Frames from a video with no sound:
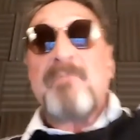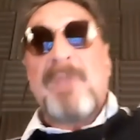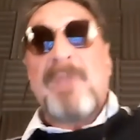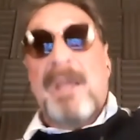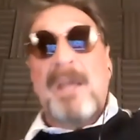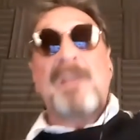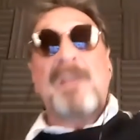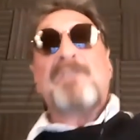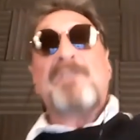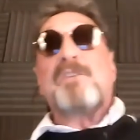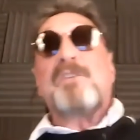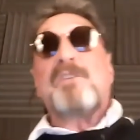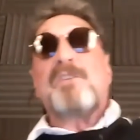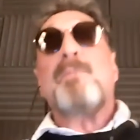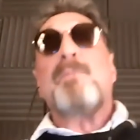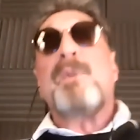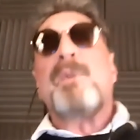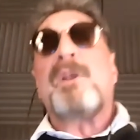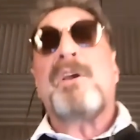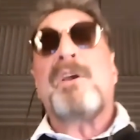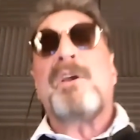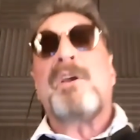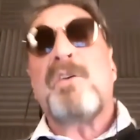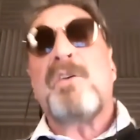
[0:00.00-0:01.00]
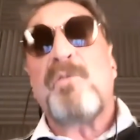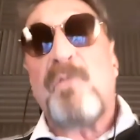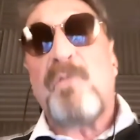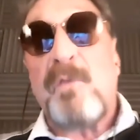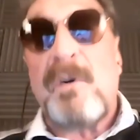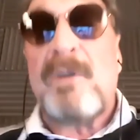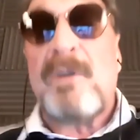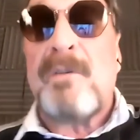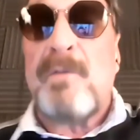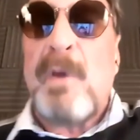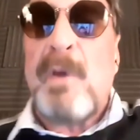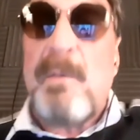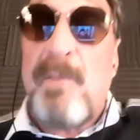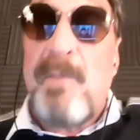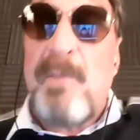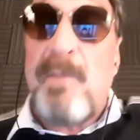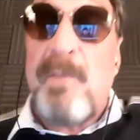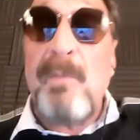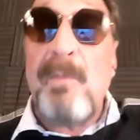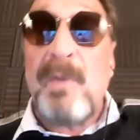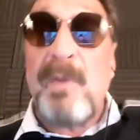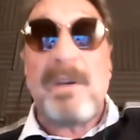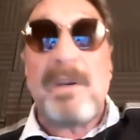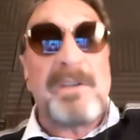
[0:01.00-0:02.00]
in the Dominican
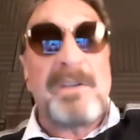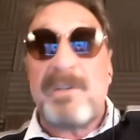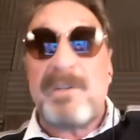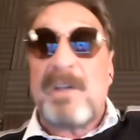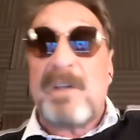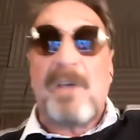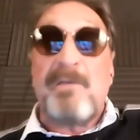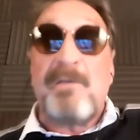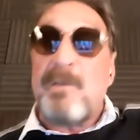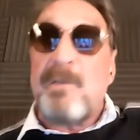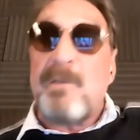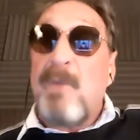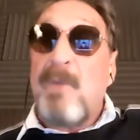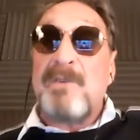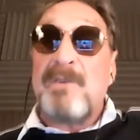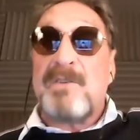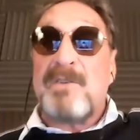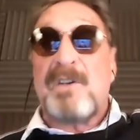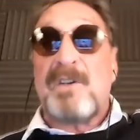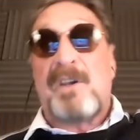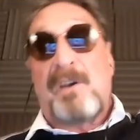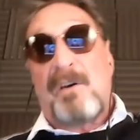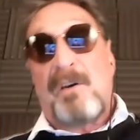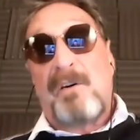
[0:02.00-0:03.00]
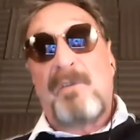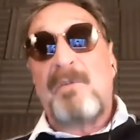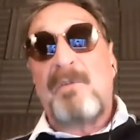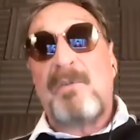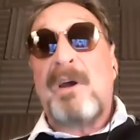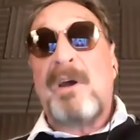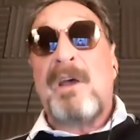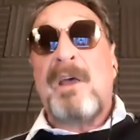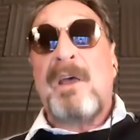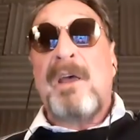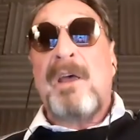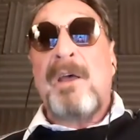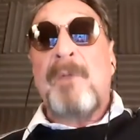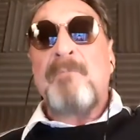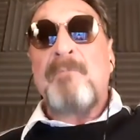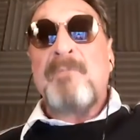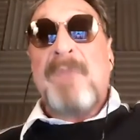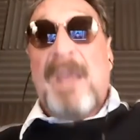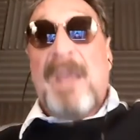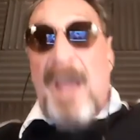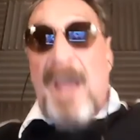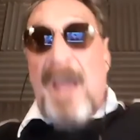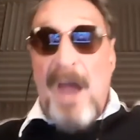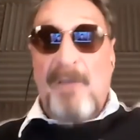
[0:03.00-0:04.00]
Republic 7 months ago
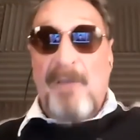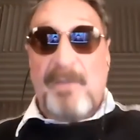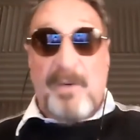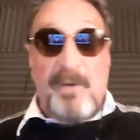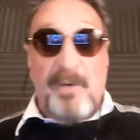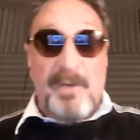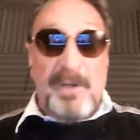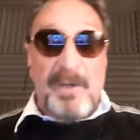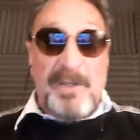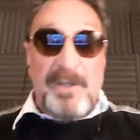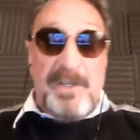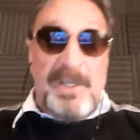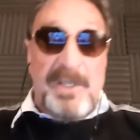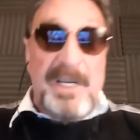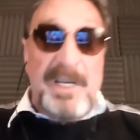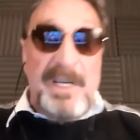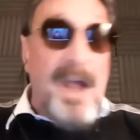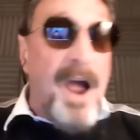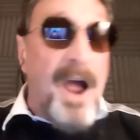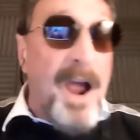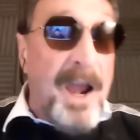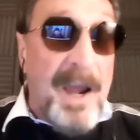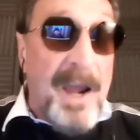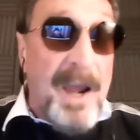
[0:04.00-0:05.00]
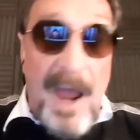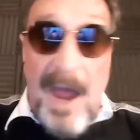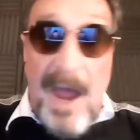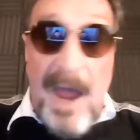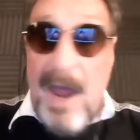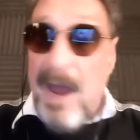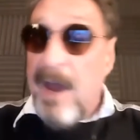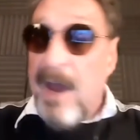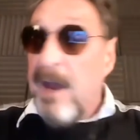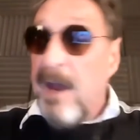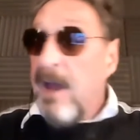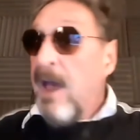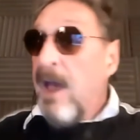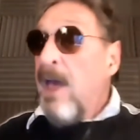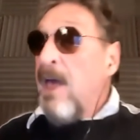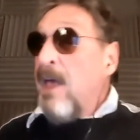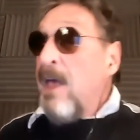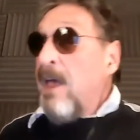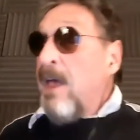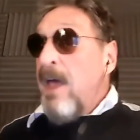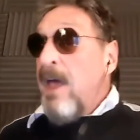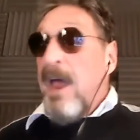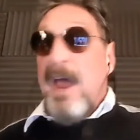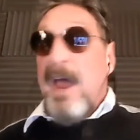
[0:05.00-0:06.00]
after the CIA
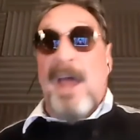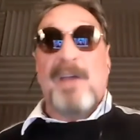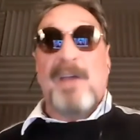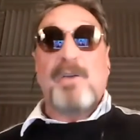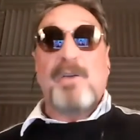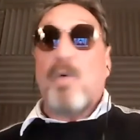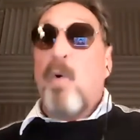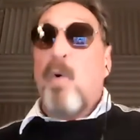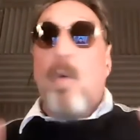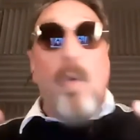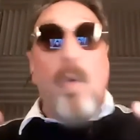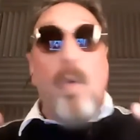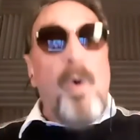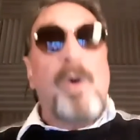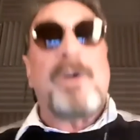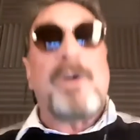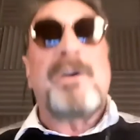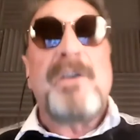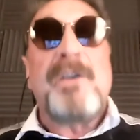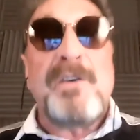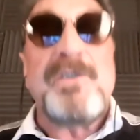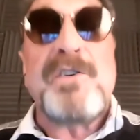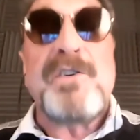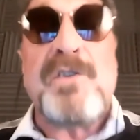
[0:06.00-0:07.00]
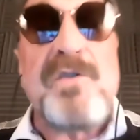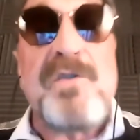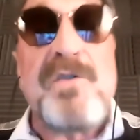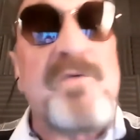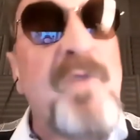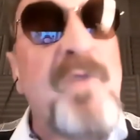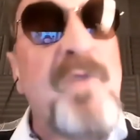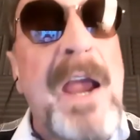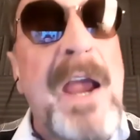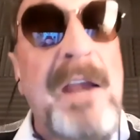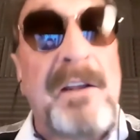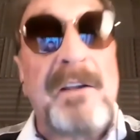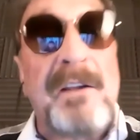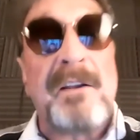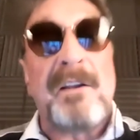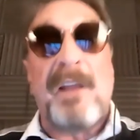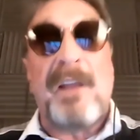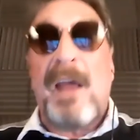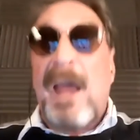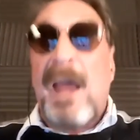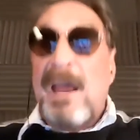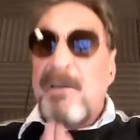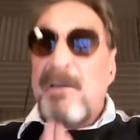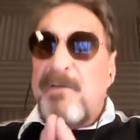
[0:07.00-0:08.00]
had orchestrated
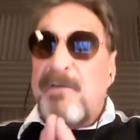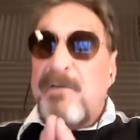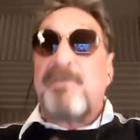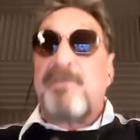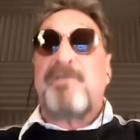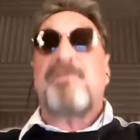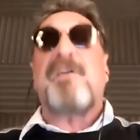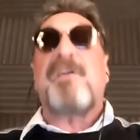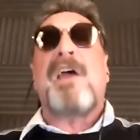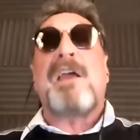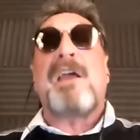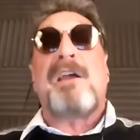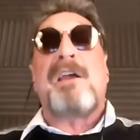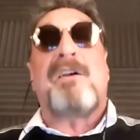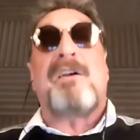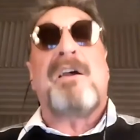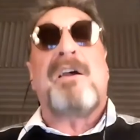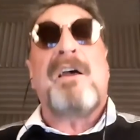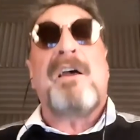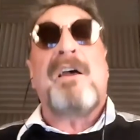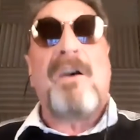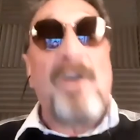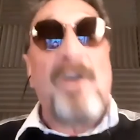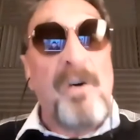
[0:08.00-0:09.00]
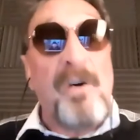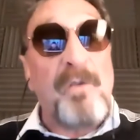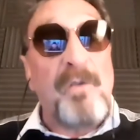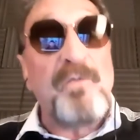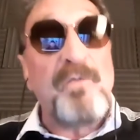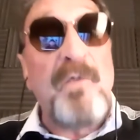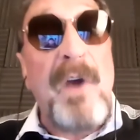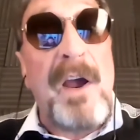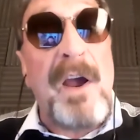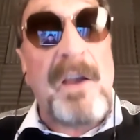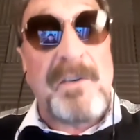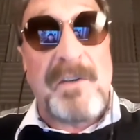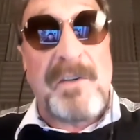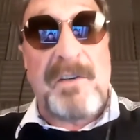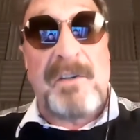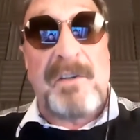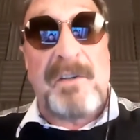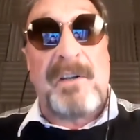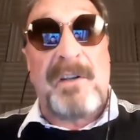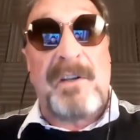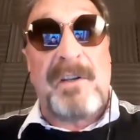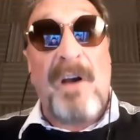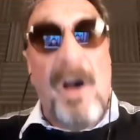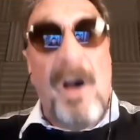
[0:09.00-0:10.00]
a fake
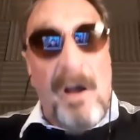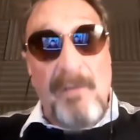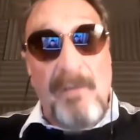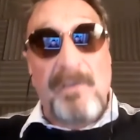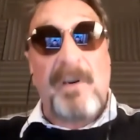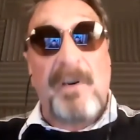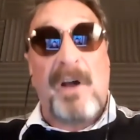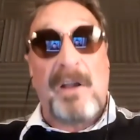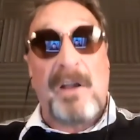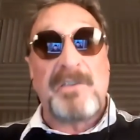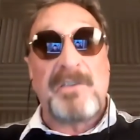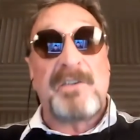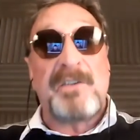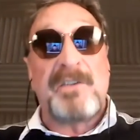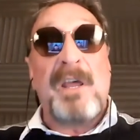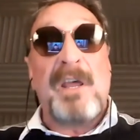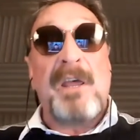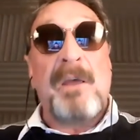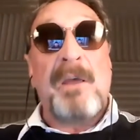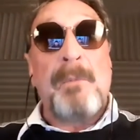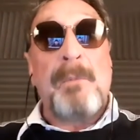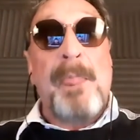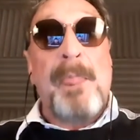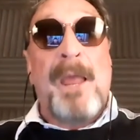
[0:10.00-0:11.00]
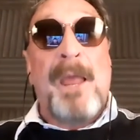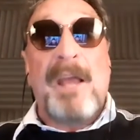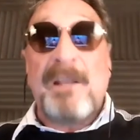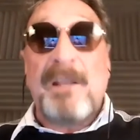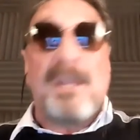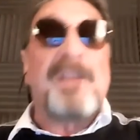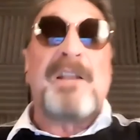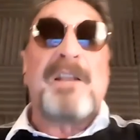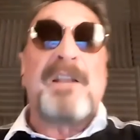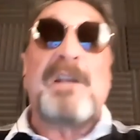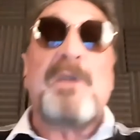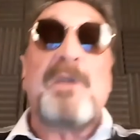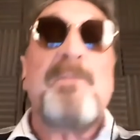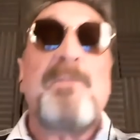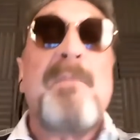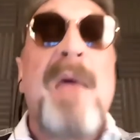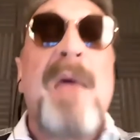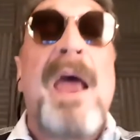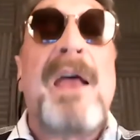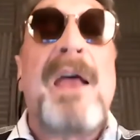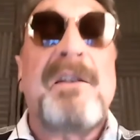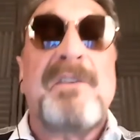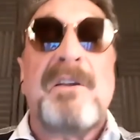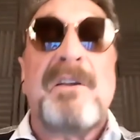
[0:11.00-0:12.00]
arrest of us. And then they
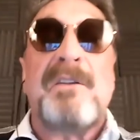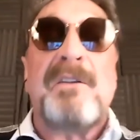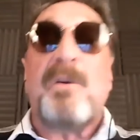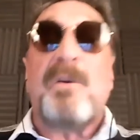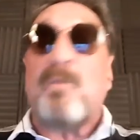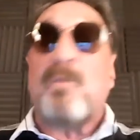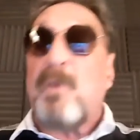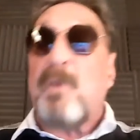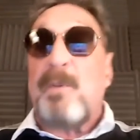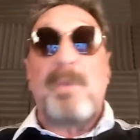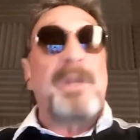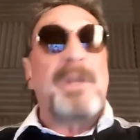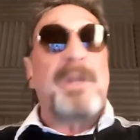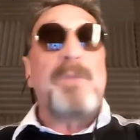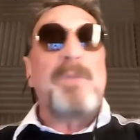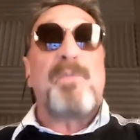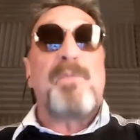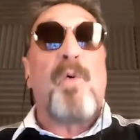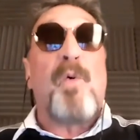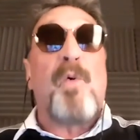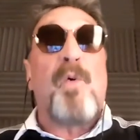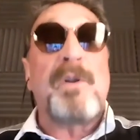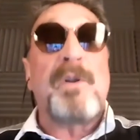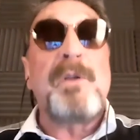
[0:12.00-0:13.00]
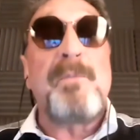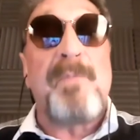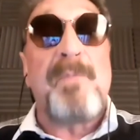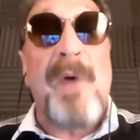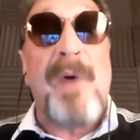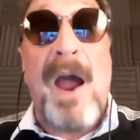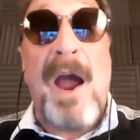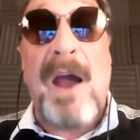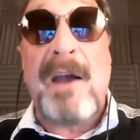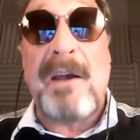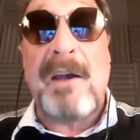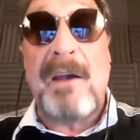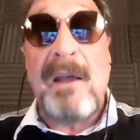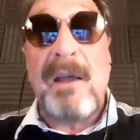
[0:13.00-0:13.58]
demanded that we be deported back.